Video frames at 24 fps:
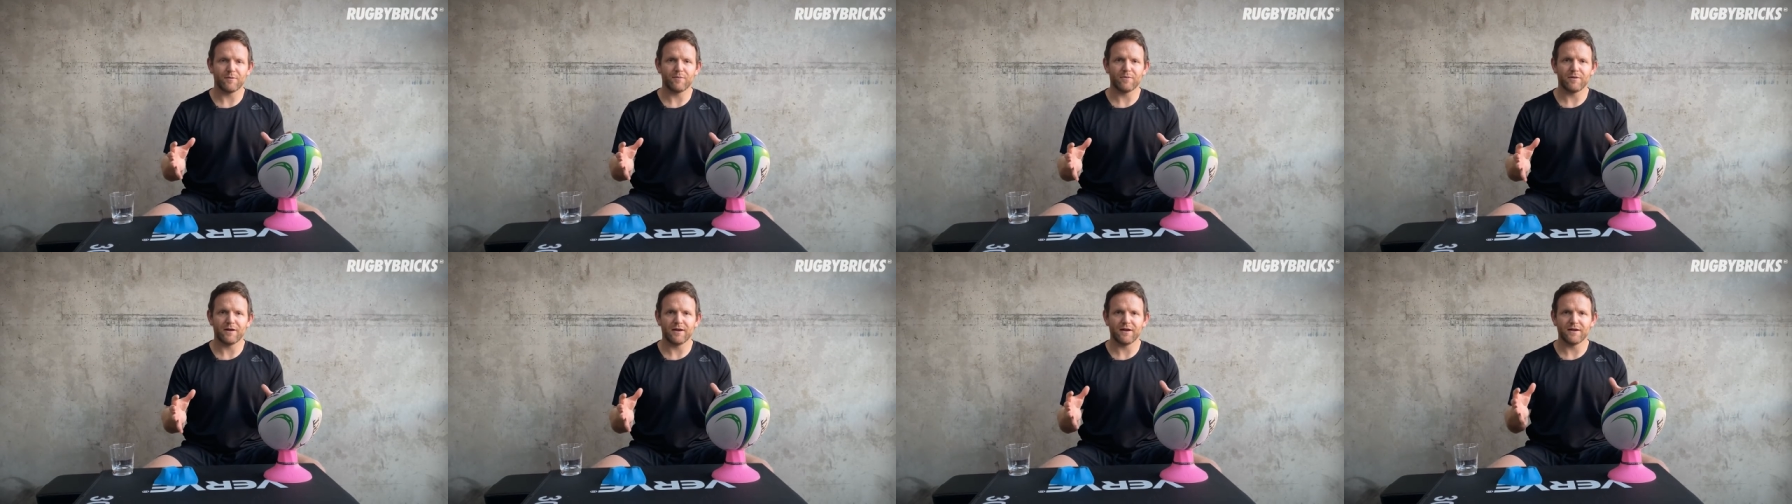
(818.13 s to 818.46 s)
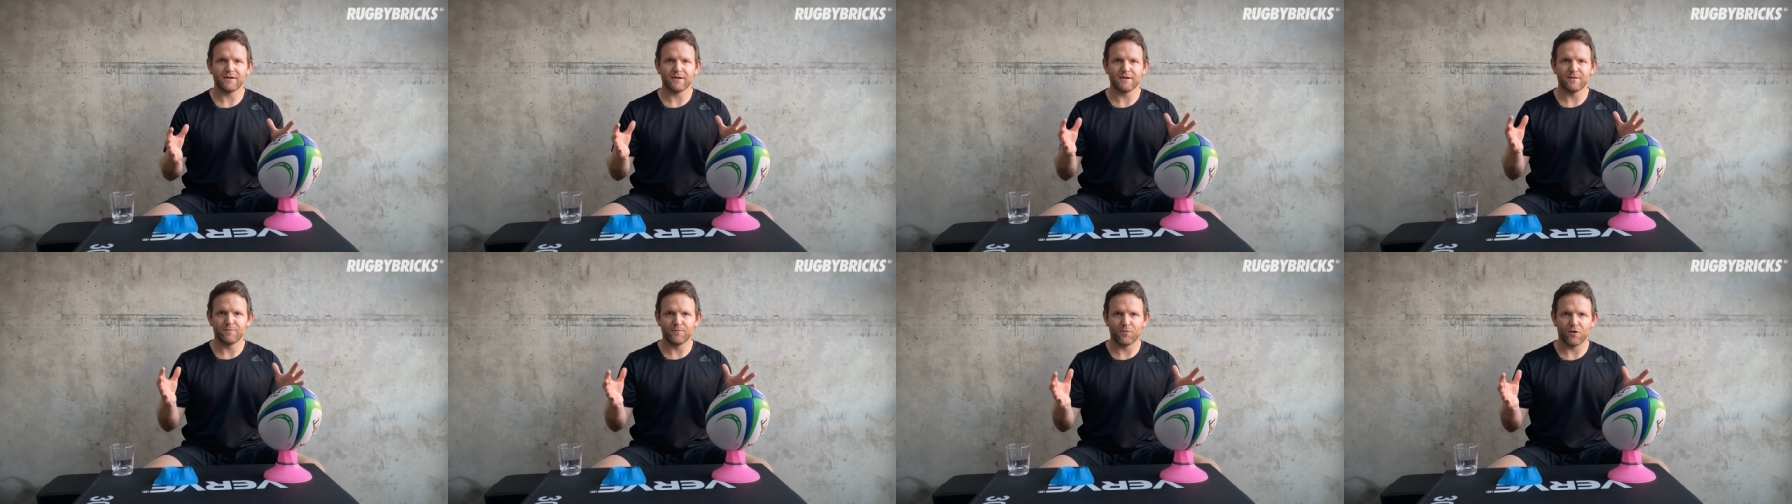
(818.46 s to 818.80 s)
player
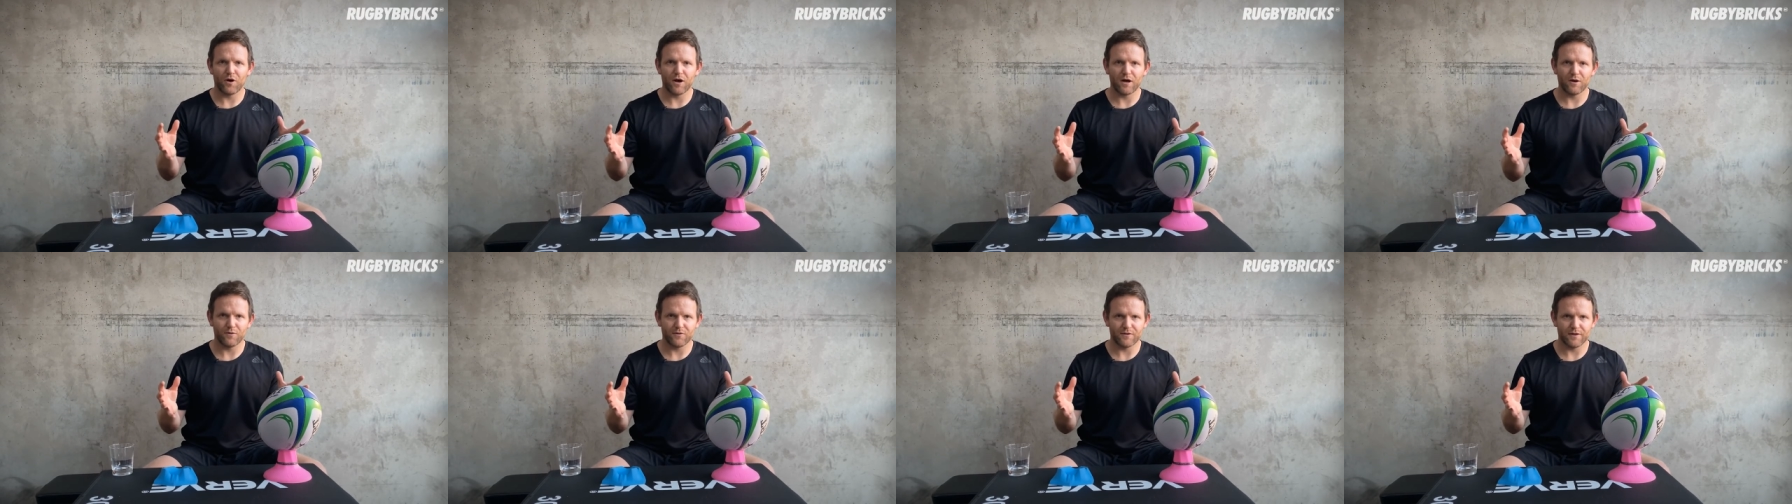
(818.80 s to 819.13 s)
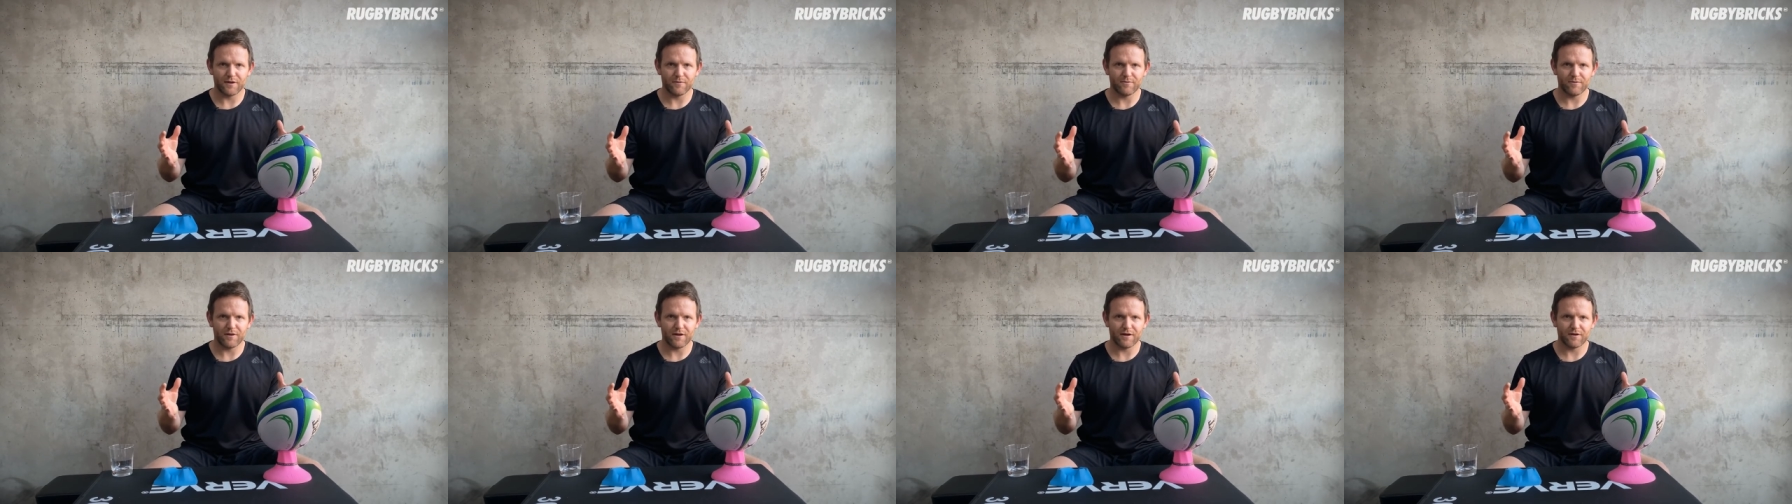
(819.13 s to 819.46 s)
can buy when
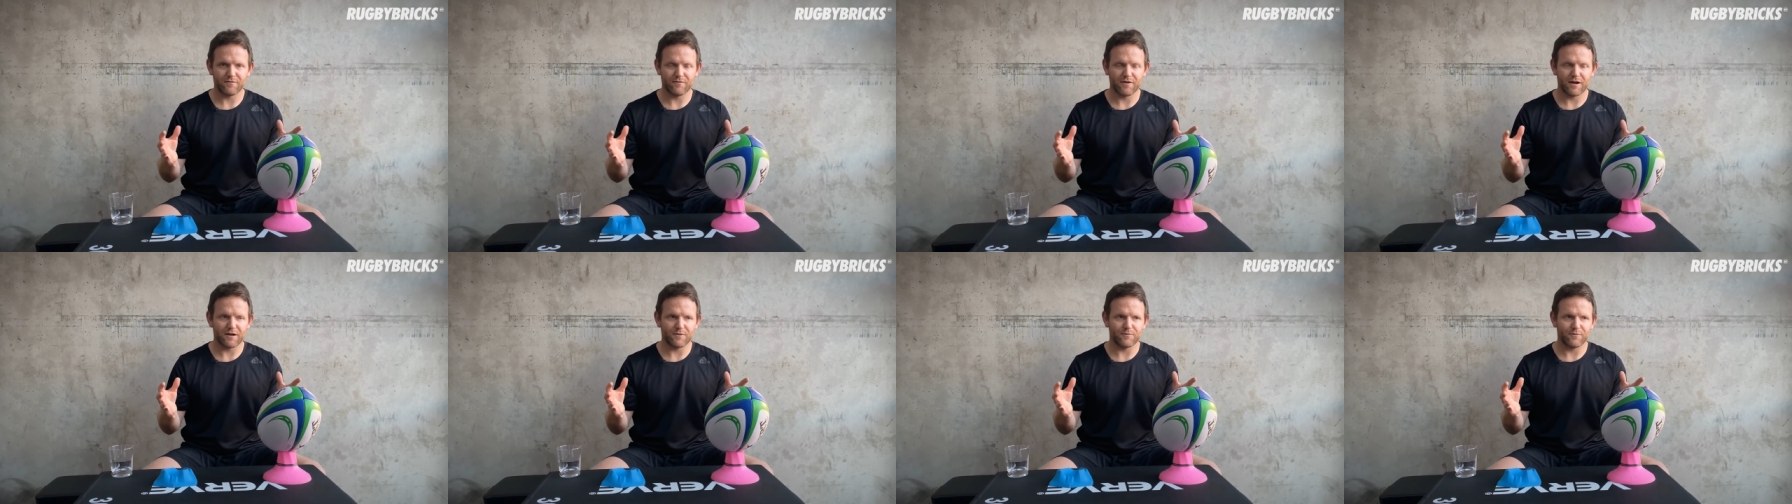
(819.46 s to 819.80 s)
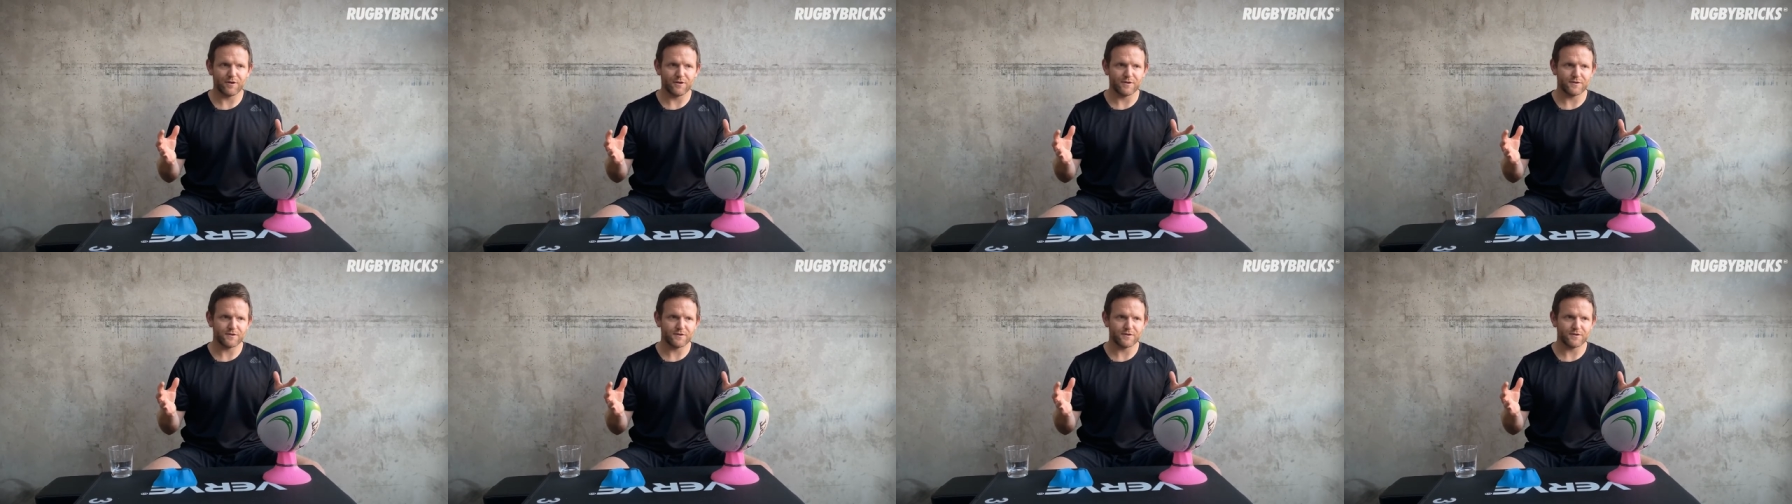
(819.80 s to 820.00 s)
they play rugby.